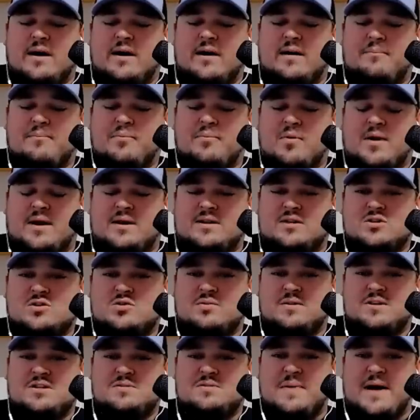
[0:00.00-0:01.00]
Prince
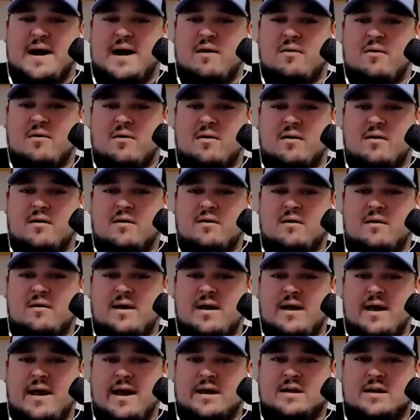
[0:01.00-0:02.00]
Twist Power
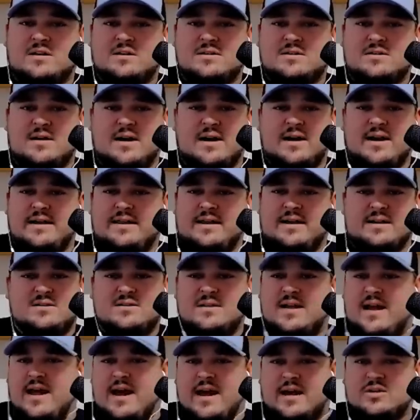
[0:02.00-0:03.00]
X, I think
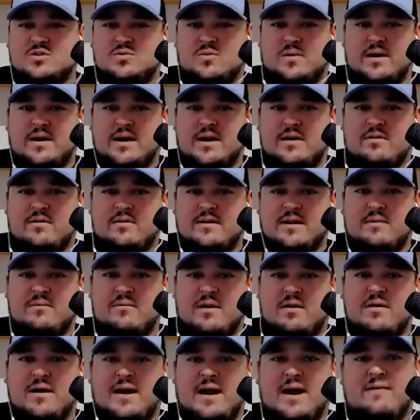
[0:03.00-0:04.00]
it's the X100 that we
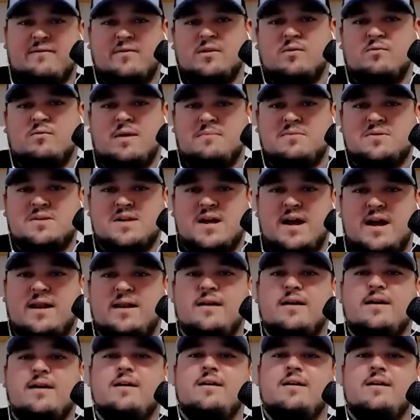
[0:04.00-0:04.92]
already have on the website.